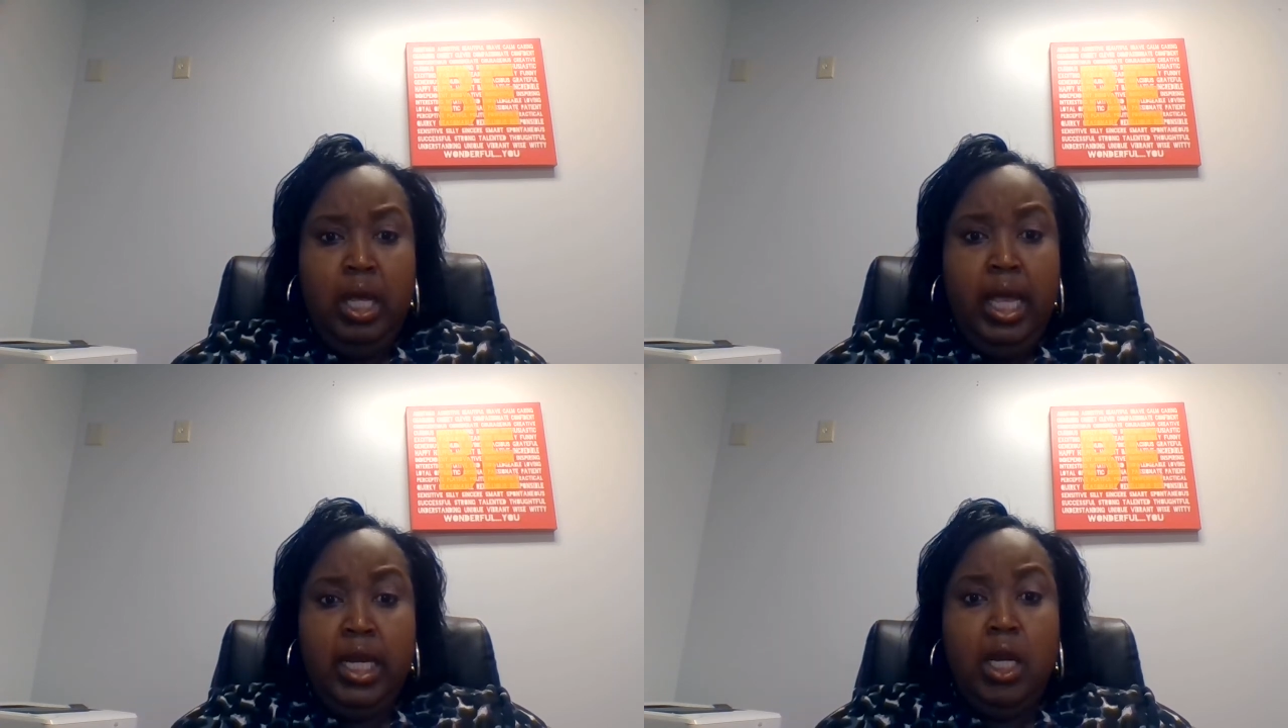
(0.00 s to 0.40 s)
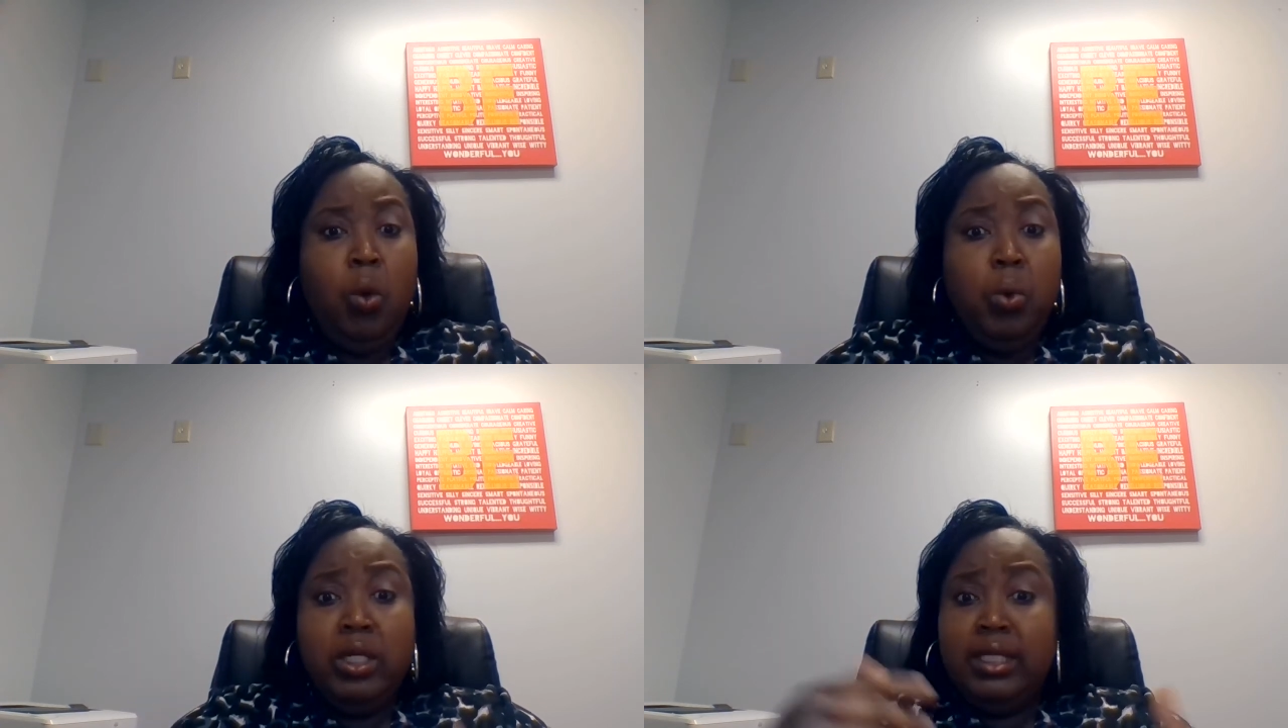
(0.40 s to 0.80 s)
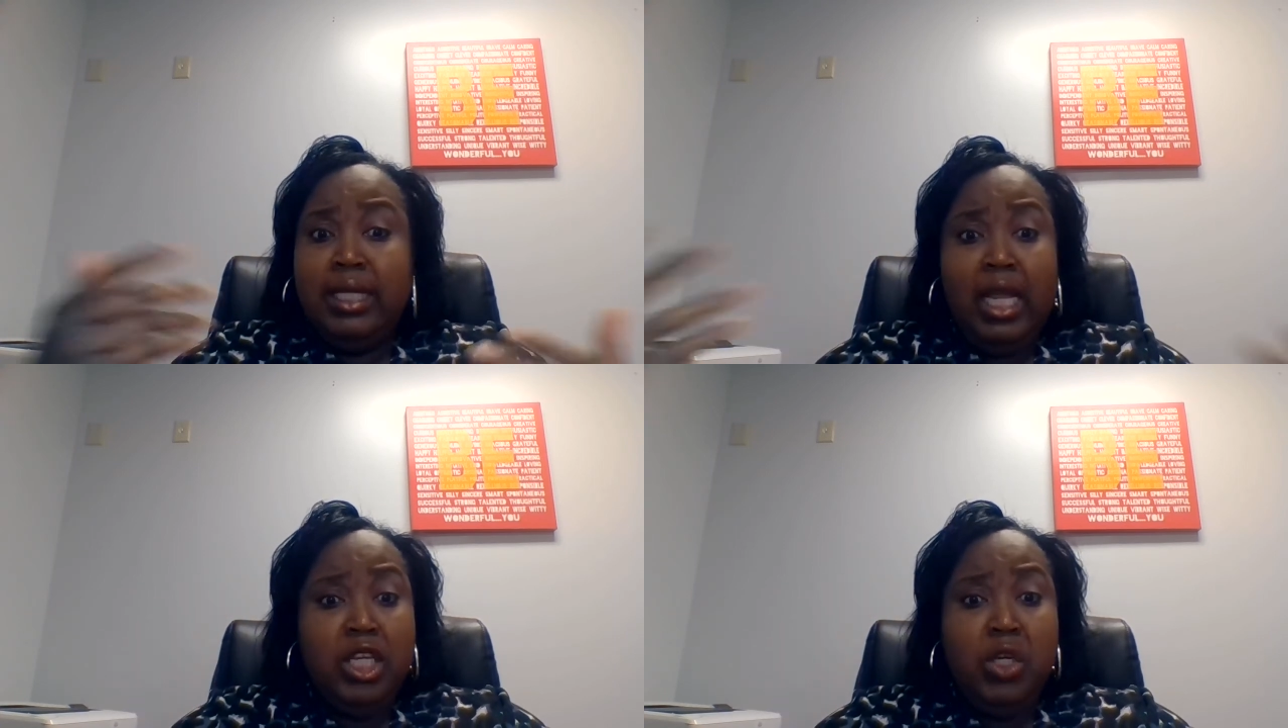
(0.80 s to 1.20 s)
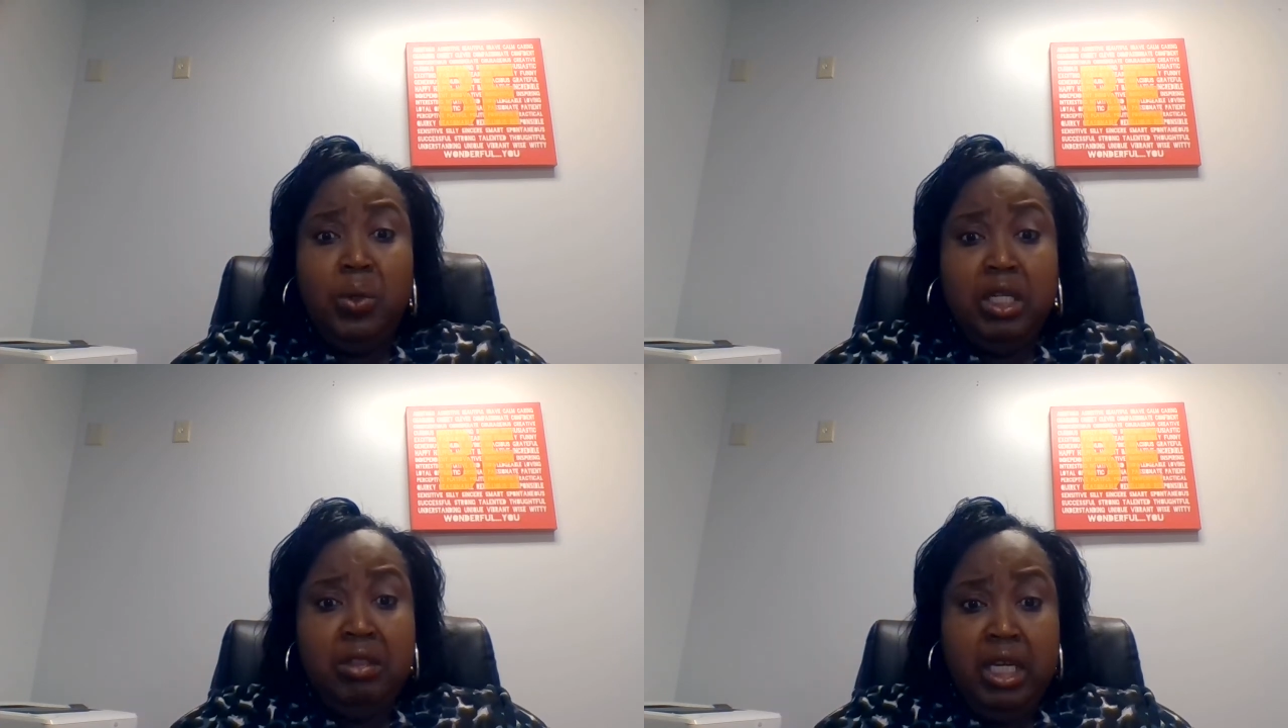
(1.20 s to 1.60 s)
And no one's telling you
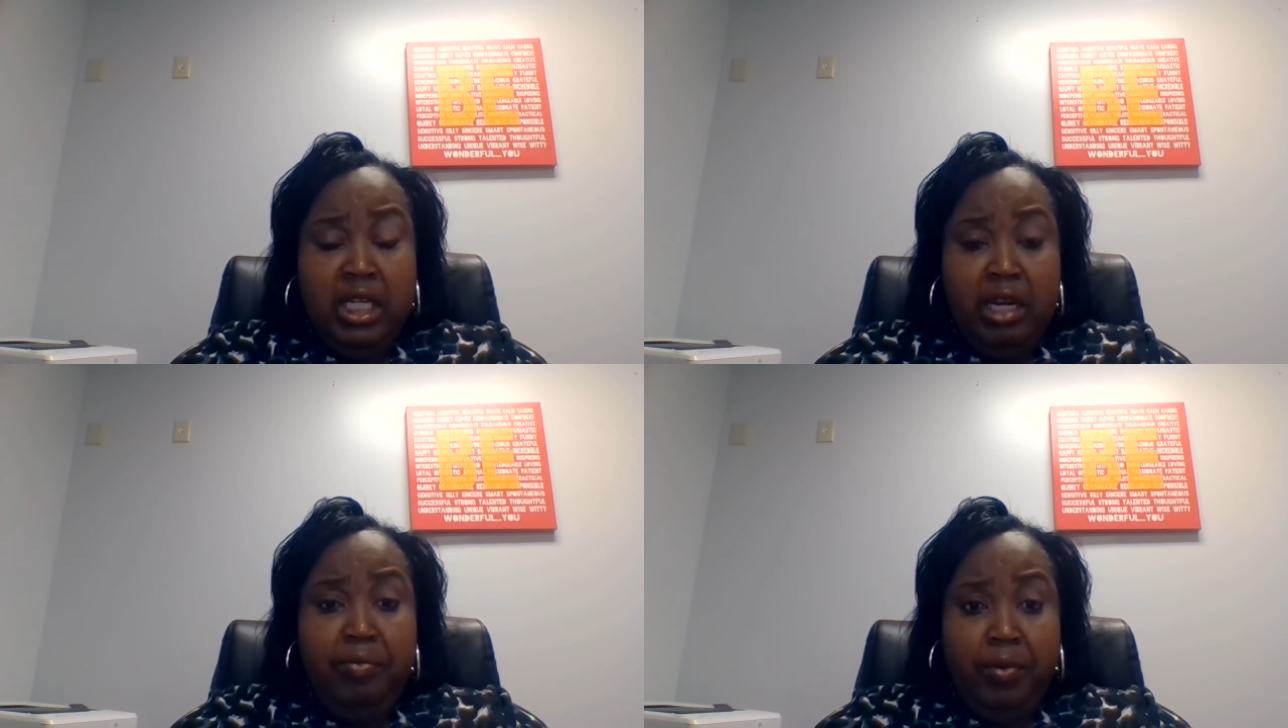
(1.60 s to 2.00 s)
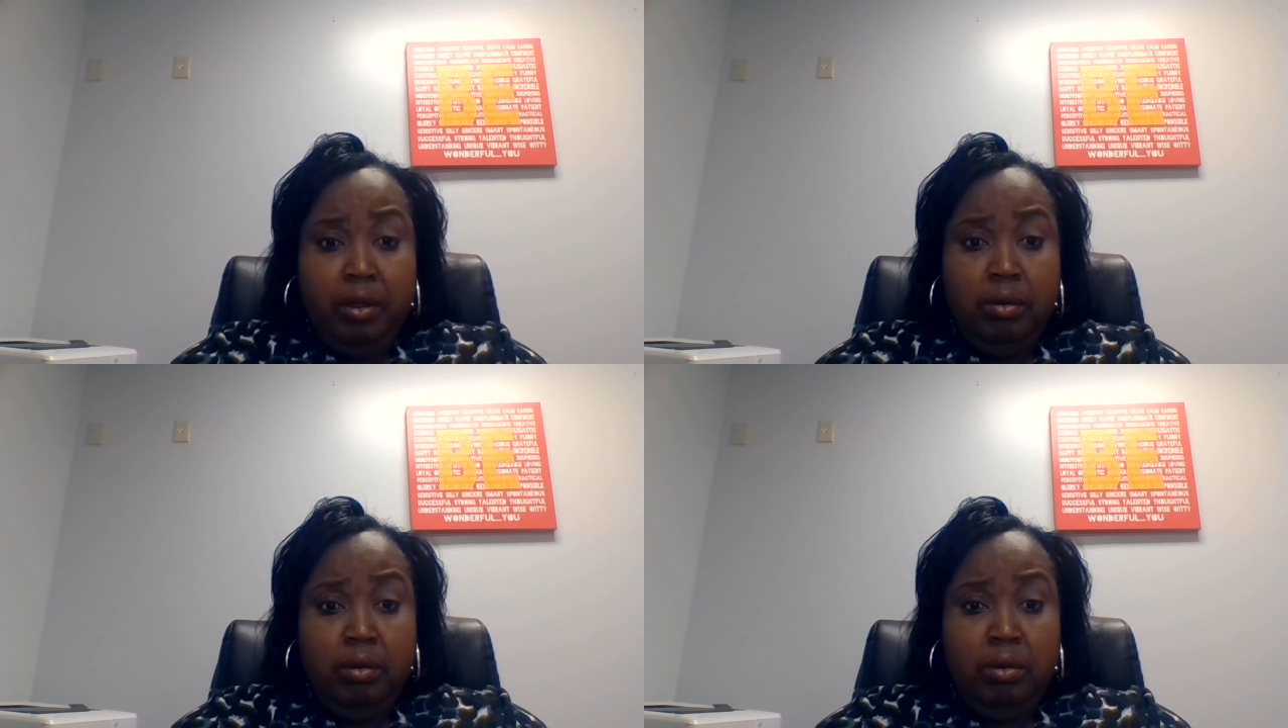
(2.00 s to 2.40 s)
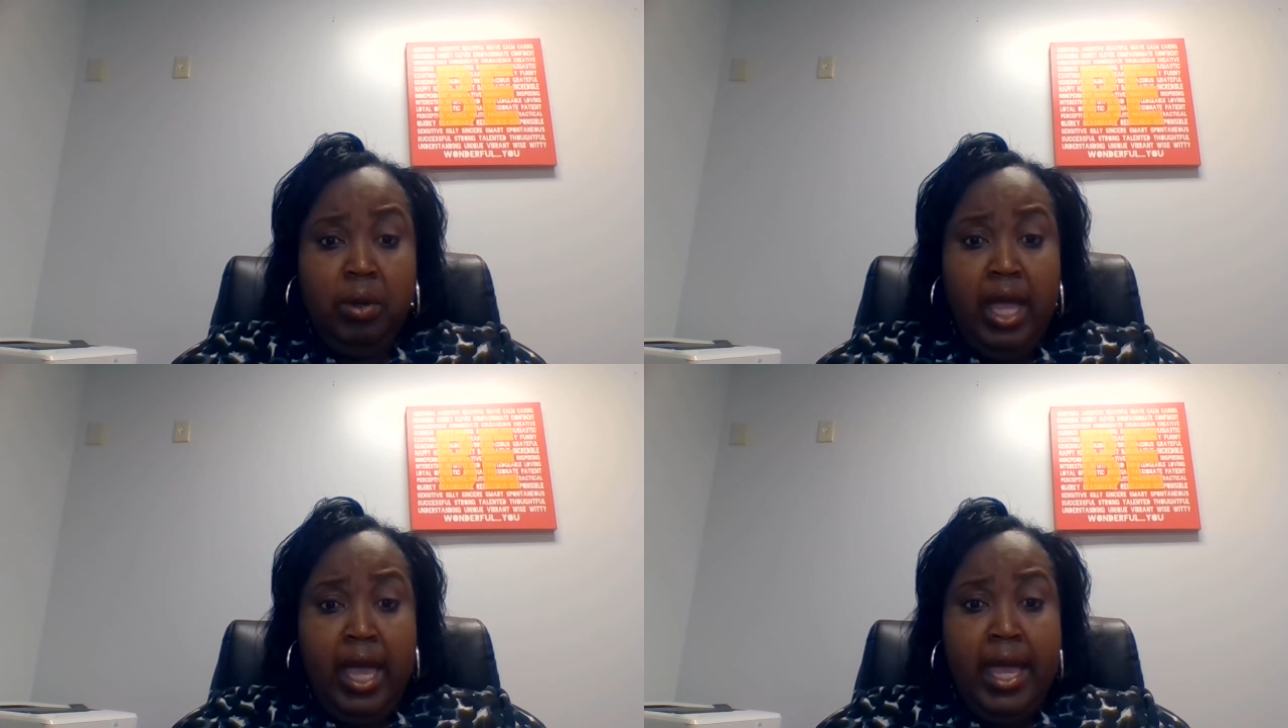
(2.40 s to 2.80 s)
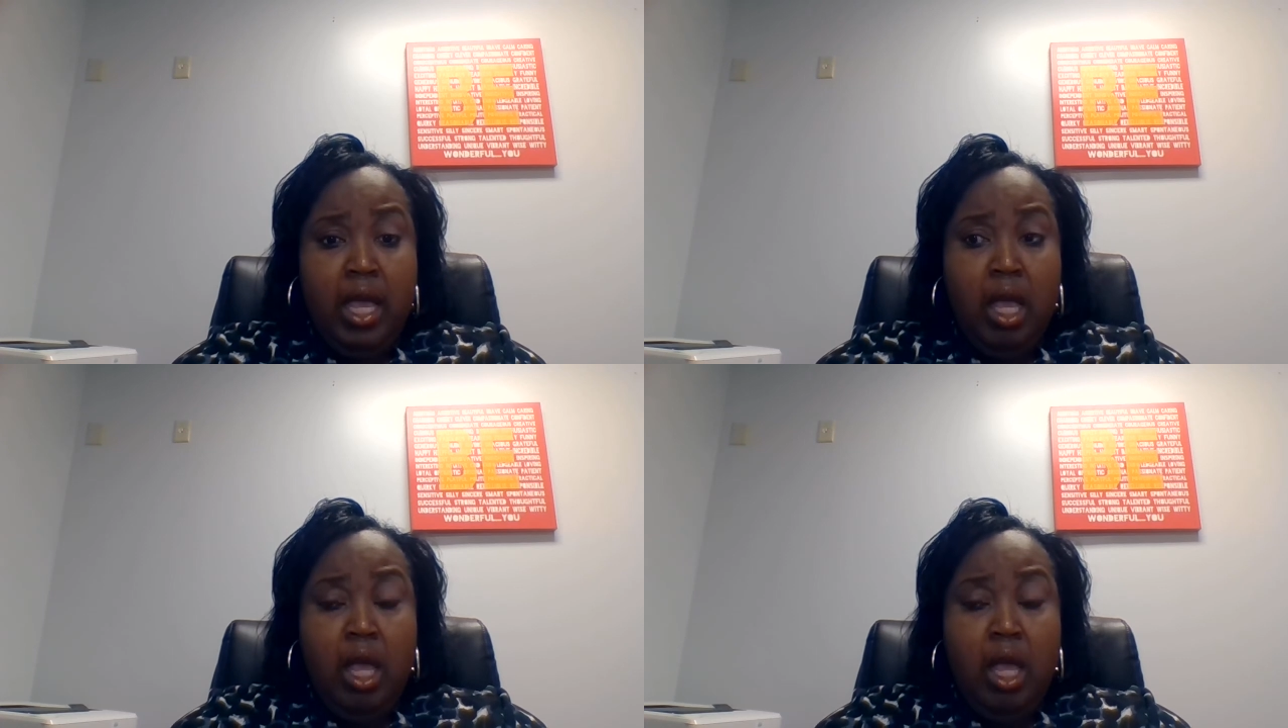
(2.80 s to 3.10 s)
anything different. Okay?